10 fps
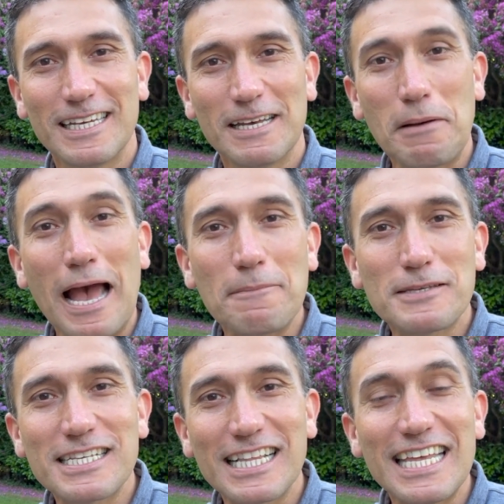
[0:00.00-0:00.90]
Perhaps
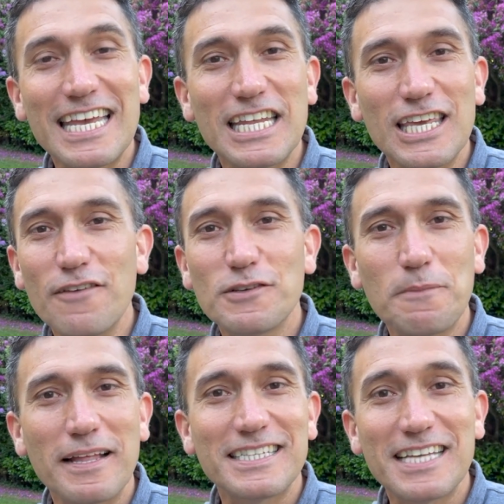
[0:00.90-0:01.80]
as a leader, you've
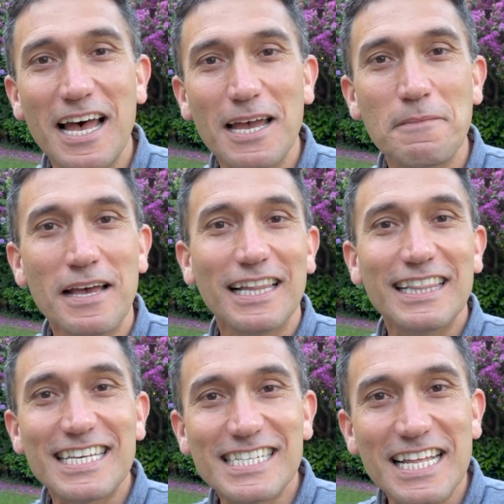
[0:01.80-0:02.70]
spent time
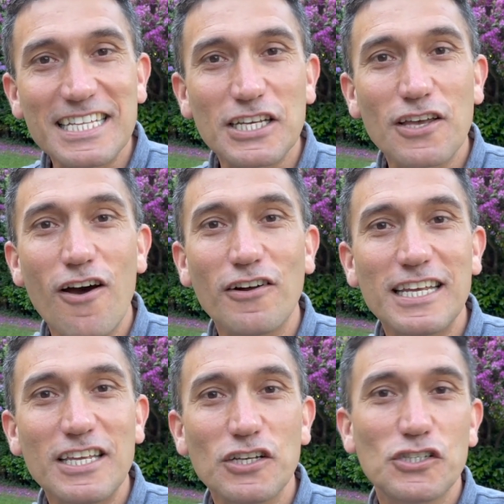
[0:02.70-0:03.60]
listening to God
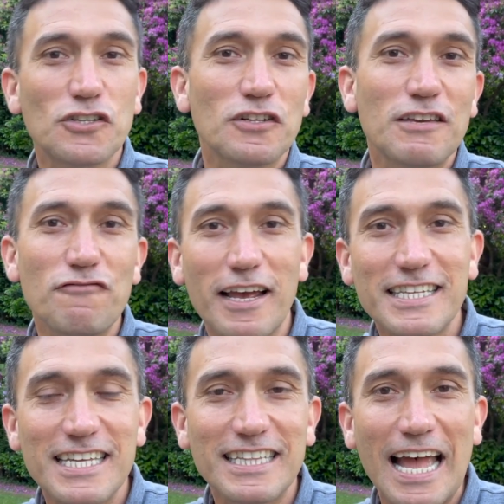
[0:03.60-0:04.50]
in your study,
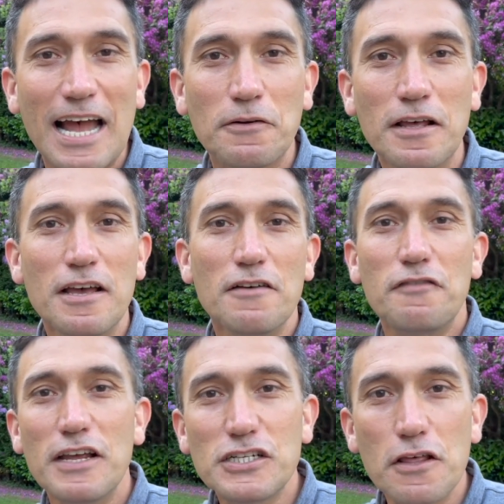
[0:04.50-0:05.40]
writing down
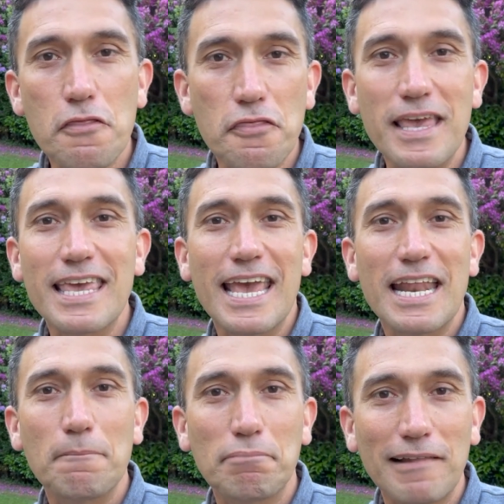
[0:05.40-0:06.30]
vision, thinking
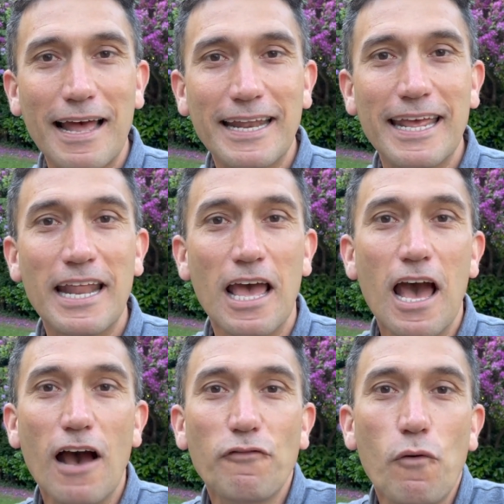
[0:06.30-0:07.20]
and planning
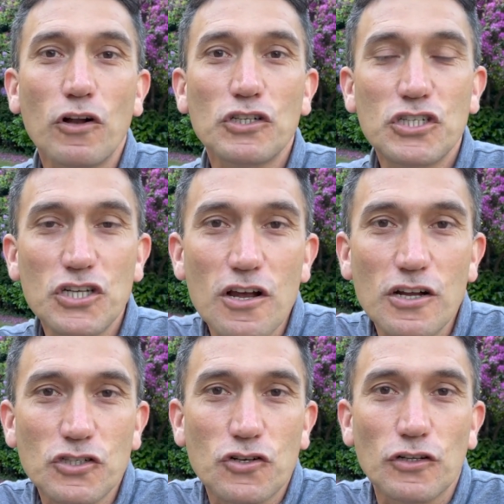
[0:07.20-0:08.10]
of what
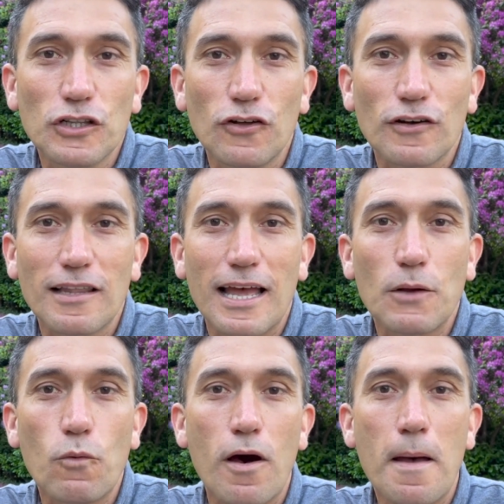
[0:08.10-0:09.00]
church could look like,
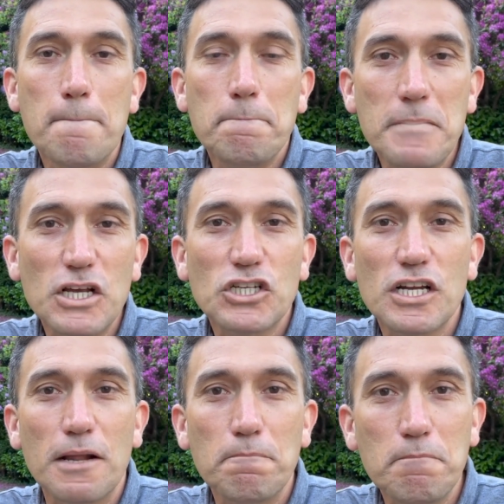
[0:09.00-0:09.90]
what
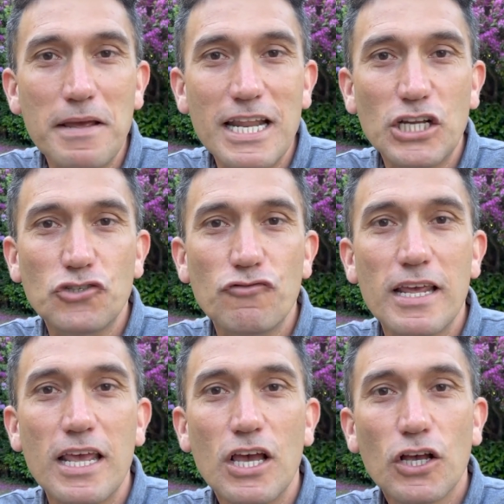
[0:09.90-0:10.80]
mission and
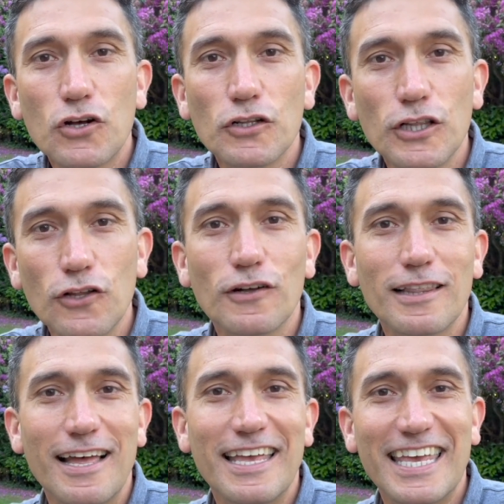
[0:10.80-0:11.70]
ministry could look
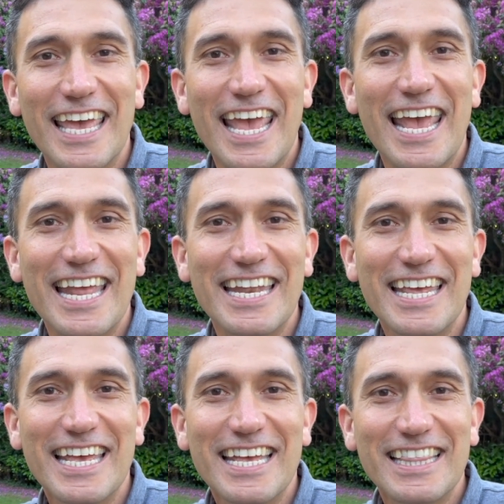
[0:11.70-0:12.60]
like in
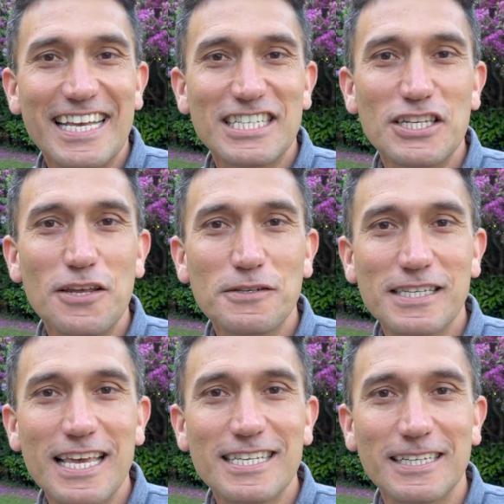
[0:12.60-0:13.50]
this new
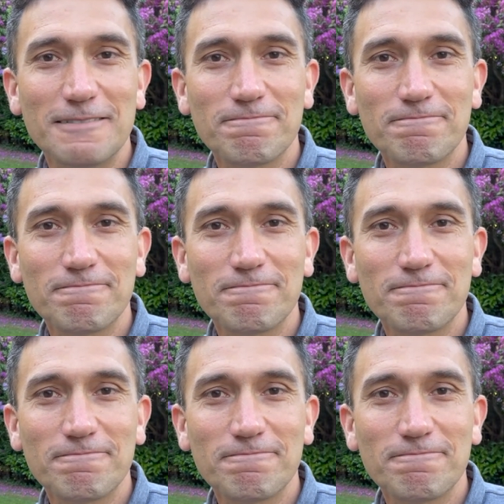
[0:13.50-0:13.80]
season.